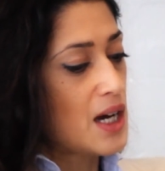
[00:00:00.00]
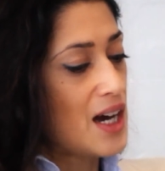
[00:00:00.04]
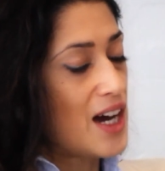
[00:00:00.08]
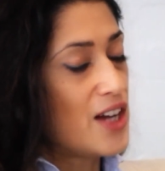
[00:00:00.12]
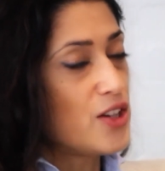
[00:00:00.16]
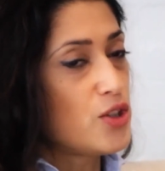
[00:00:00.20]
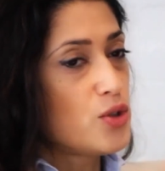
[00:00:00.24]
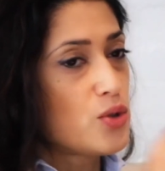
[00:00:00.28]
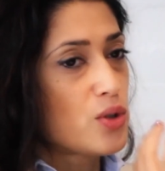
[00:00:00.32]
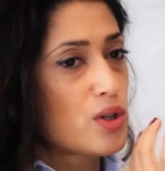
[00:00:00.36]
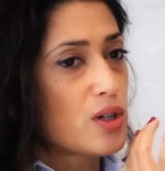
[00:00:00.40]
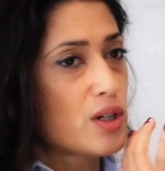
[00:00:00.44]

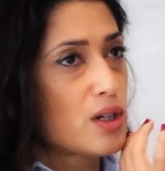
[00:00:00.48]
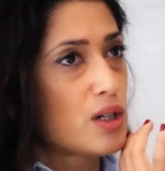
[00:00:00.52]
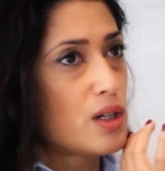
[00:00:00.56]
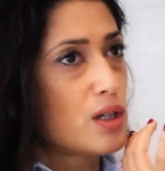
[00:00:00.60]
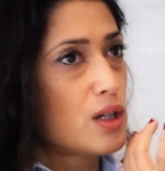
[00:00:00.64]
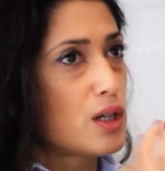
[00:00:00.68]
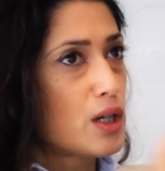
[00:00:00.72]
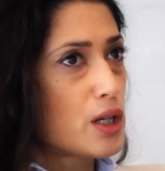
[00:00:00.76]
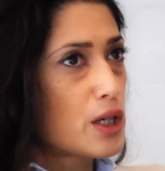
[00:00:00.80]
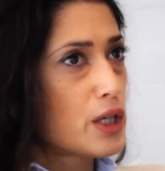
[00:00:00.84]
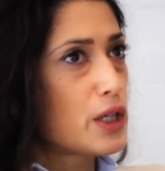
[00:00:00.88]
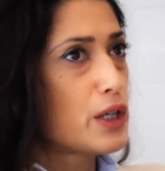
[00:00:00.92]
and you're going to
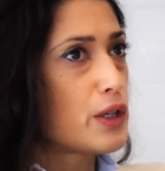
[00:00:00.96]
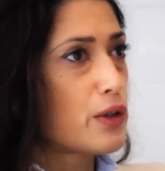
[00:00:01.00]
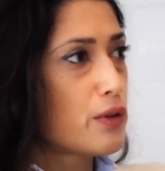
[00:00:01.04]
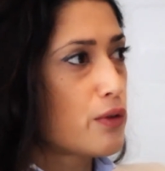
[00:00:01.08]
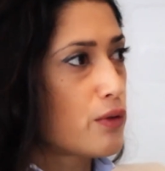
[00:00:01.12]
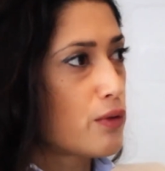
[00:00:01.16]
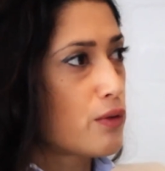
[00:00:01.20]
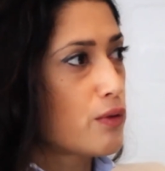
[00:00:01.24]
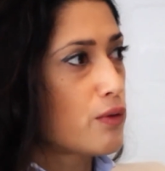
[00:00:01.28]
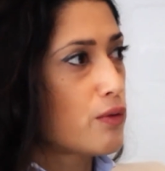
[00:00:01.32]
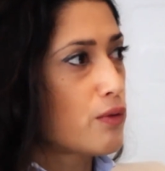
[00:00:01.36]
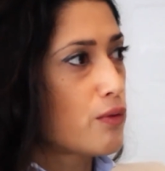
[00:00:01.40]

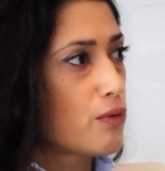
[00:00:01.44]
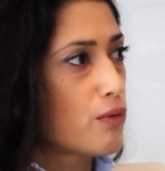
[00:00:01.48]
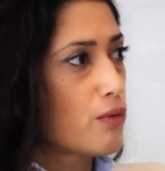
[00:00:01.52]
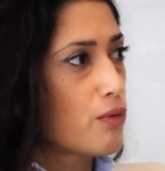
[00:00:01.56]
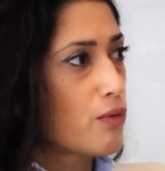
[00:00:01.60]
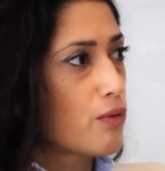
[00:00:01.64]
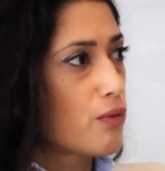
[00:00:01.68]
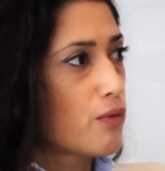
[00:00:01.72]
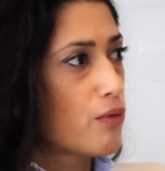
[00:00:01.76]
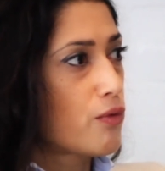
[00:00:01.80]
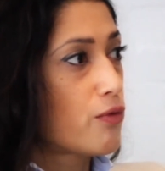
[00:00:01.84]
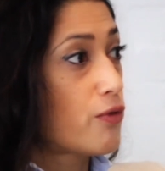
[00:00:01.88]
learn
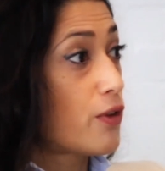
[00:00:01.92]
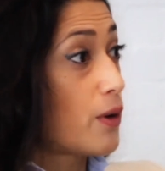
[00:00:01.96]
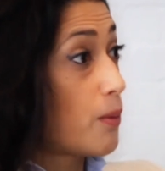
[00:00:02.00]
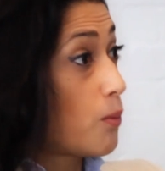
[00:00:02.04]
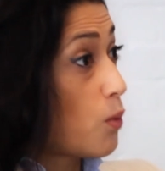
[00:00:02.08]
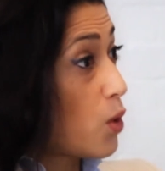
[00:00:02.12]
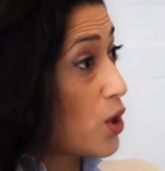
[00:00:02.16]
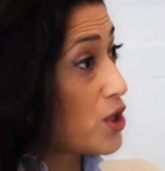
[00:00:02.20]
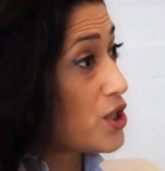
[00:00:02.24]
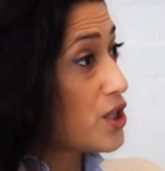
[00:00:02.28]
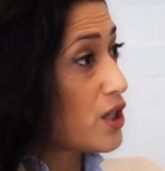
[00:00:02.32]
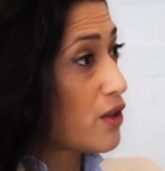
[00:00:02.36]
from
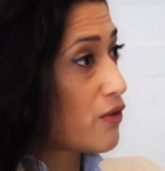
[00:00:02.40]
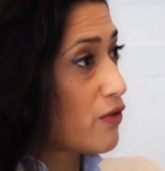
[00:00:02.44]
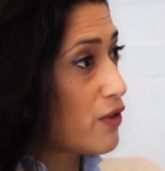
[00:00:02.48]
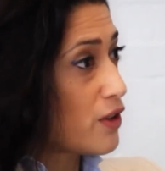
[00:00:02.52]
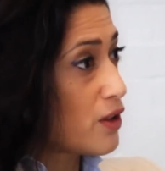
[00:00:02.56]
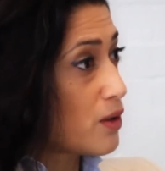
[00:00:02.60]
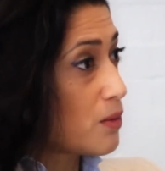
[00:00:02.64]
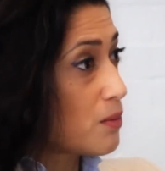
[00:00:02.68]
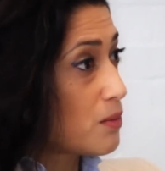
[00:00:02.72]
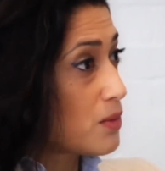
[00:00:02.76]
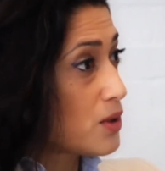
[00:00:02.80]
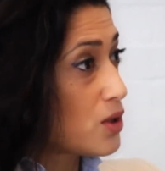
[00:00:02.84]
watching
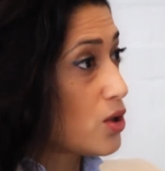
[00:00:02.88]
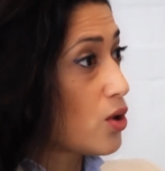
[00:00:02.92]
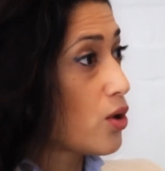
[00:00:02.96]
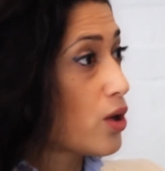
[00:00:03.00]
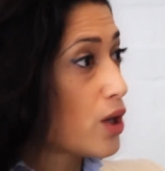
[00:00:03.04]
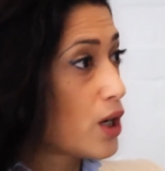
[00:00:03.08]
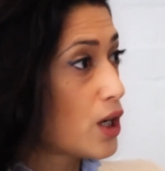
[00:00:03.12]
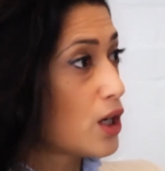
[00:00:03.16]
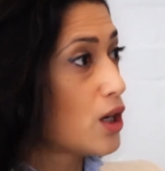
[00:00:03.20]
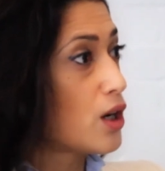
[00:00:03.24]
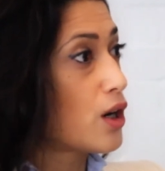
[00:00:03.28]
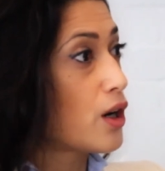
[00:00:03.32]
films, you're
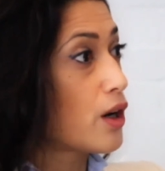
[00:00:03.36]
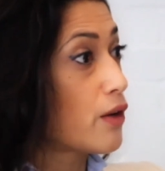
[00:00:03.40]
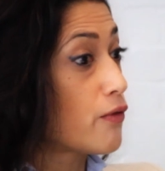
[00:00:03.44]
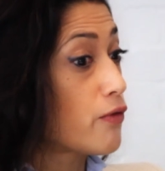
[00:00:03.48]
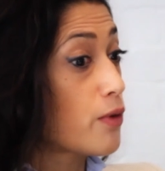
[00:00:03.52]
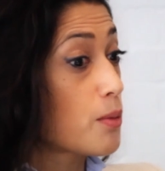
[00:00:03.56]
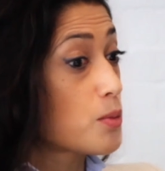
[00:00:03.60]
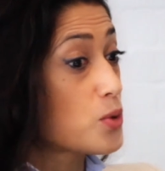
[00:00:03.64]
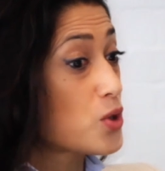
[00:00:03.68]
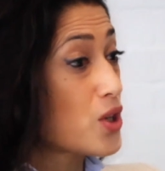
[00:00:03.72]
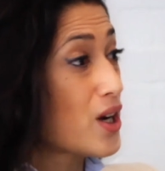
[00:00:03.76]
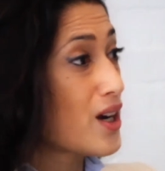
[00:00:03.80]
going to learn
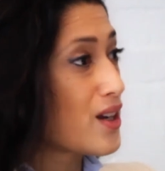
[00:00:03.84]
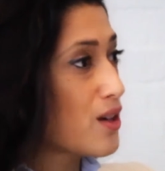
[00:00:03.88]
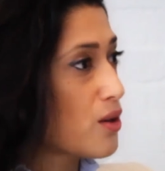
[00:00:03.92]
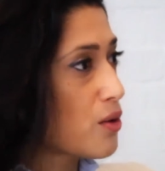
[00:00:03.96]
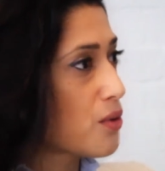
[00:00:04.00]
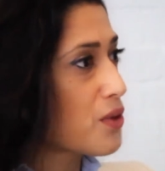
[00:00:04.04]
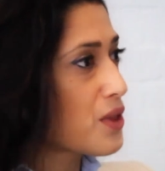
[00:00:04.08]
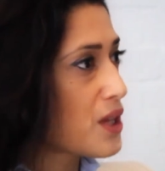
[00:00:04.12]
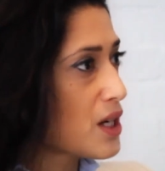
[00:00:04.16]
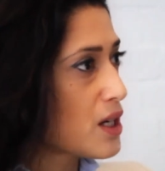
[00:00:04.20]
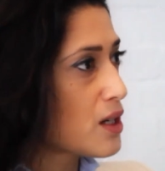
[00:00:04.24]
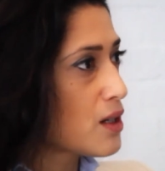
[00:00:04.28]
from trying
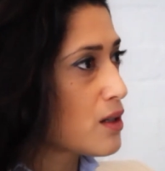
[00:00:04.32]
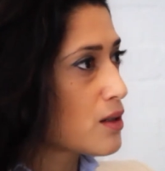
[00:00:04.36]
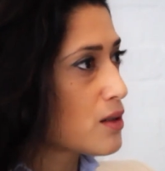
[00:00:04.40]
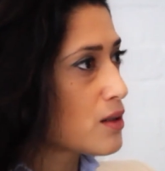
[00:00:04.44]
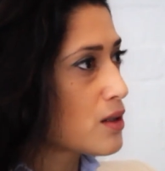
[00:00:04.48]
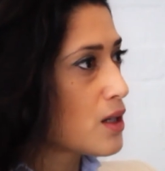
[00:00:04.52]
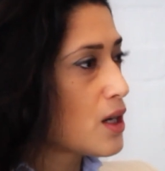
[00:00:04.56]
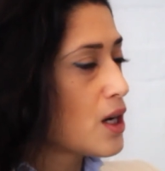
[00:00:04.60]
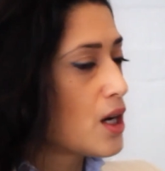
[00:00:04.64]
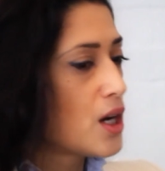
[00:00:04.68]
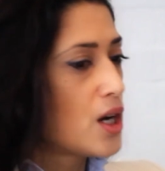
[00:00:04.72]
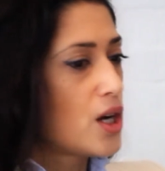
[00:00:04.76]
new
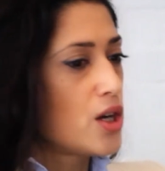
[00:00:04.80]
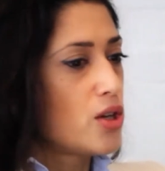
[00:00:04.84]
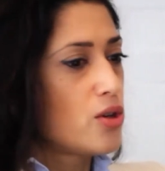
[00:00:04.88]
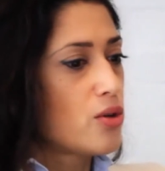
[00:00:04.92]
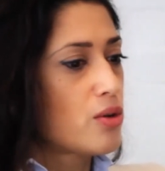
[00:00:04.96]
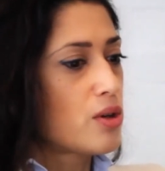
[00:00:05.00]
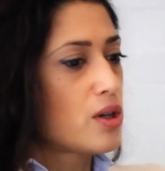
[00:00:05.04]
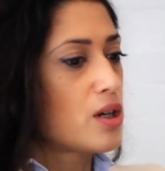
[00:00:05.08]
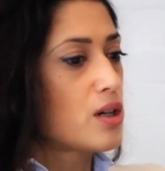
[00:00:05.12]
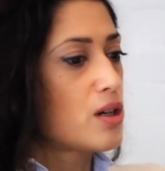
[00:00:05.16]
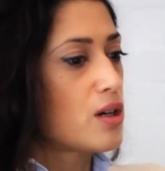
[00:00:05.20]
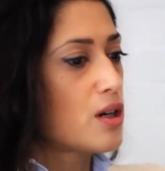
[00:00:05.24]
things,
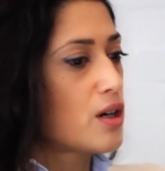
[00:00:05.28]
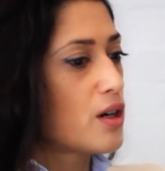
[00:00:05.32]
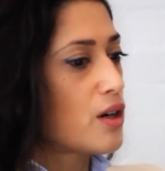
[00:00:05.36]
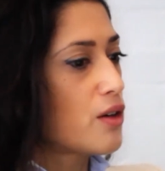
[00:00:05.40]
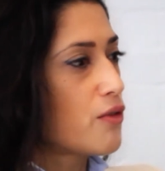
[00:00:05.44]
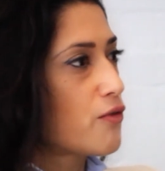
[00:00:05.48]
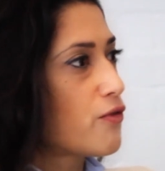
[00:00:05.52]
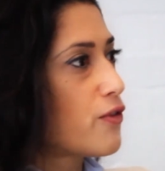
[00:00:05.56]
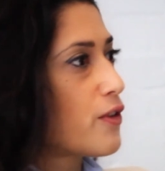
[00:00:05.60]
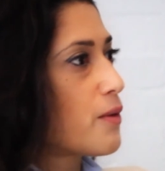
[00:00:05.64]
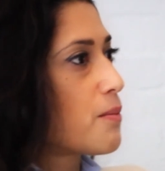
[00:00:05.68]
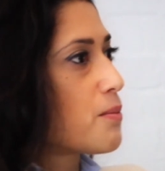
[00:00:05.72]
you're going to
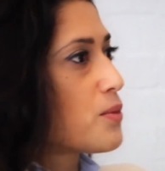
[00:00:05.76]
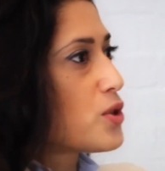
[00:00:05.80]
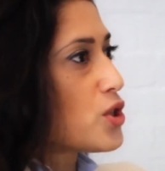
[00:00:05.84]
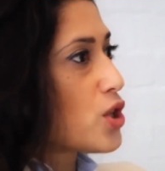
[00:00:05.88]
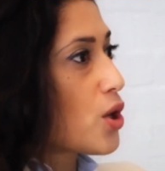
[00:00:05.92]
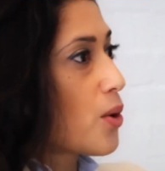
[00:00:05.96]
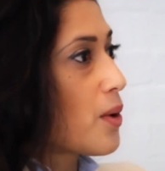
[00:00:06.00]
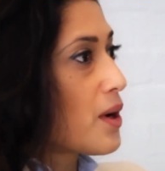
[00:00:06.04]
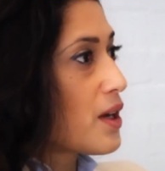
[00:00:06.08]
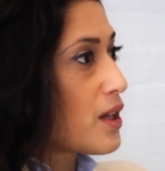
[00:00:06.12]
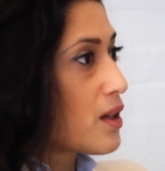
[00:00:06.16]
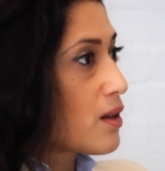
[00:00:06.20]
learn from
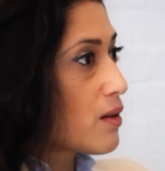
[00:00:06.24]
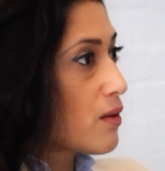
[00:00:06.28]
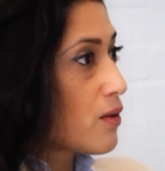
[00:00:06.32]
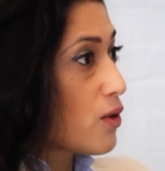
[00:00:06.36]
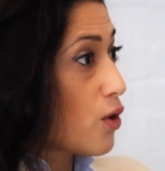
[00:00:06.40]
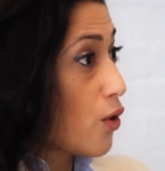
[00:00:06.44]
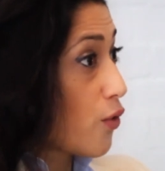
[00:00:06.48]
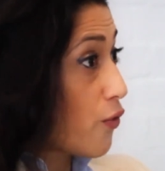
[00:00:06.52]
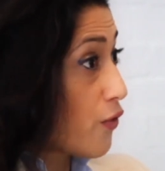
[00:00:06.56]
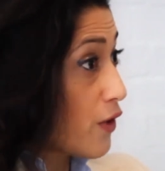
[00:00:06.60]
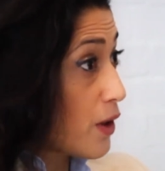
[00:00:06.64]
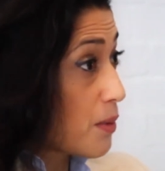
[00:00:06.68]
showing
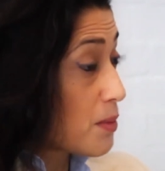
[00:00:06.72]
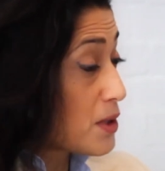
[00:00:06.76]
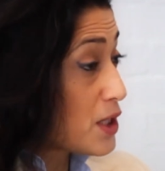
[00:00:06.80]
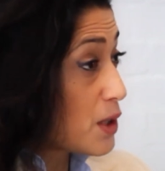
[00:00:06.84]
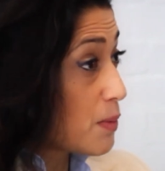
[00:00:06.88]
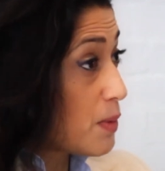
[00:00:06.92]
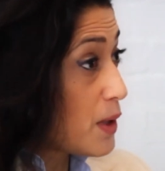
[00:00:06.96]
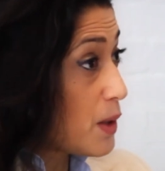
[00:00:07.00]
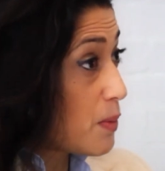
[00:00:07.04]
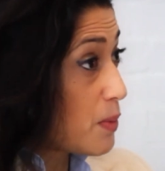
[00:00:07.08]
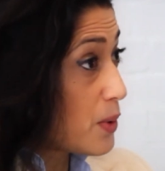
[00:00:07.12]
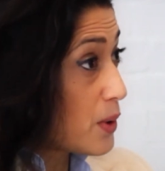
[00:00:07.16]
your films
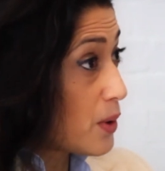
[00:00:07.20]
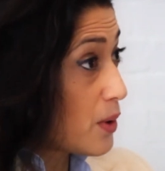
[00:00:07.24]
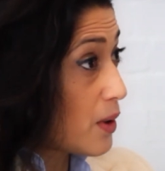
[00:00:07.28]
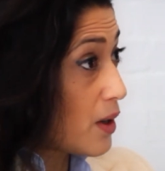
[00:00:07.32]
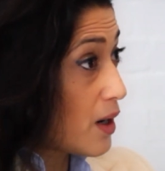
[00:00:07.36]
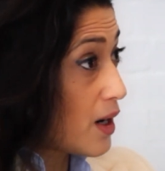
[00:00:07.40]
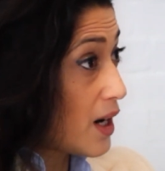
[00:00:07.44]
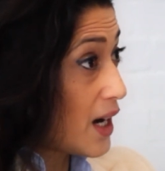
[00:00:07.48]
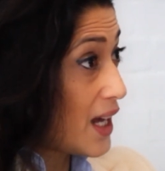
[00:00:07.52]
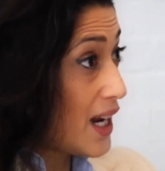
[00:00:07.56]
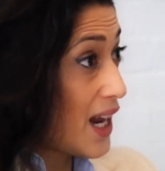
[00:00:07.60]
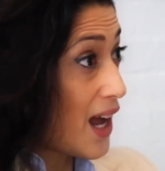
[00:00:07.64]
to
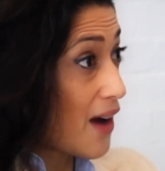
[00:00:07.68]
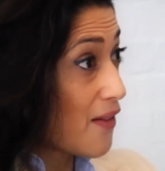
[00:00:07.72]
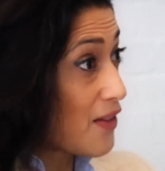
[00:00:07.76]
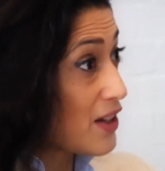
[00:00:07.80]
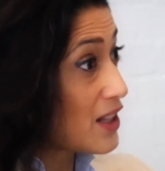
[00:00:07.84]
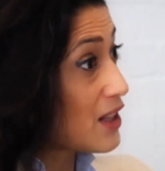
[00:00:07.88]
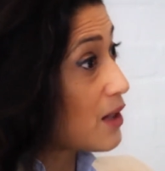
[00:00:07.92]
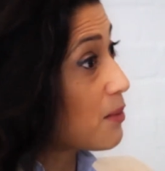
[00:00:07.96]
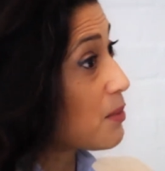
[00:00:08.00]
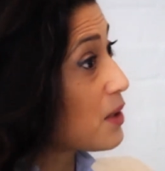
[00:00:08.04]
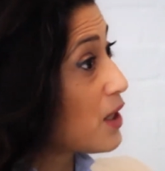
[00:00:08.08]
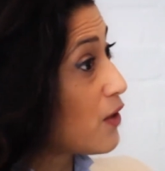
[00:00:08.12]
people and
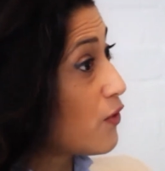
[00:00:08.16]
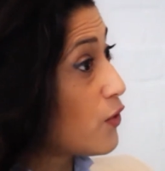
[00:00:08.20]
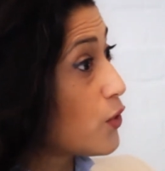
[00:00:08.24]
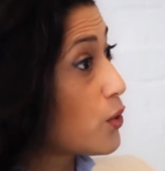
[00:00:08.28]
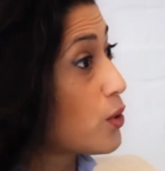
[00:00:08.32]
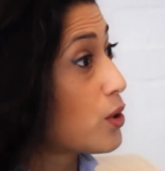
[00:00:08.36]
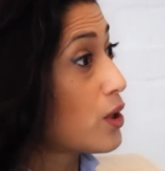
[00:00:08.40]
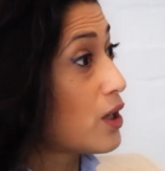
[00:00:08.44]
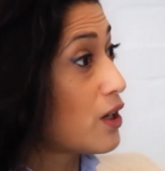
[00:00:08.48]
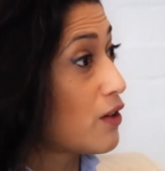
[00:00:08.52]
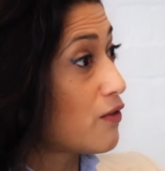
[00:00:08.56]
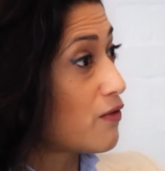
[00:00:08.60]
having them give you
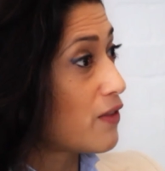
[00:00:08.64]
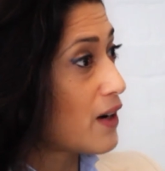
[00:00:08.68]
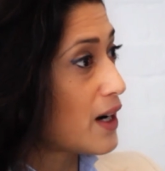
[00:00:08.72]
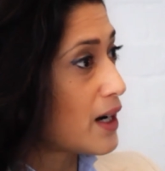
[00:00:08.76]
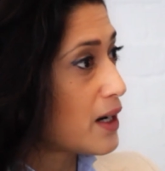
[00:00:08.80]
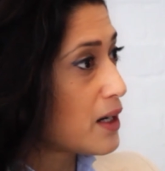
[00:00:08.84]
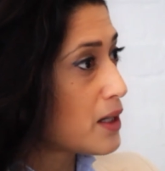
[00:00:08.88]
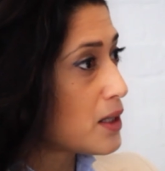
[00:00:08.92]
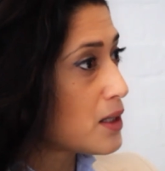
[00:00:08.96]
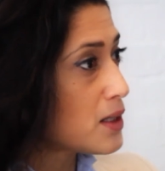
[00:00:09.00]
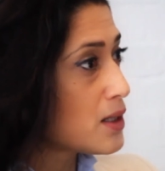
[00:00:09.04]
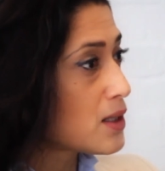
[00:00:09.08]
good
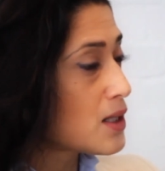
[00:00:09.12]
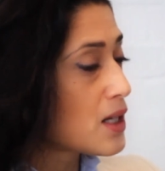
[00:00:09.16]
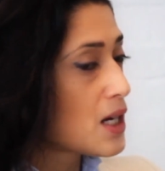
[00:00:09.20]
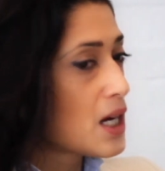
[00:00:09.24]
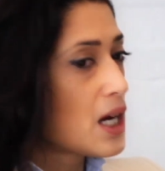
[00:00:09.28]
advice,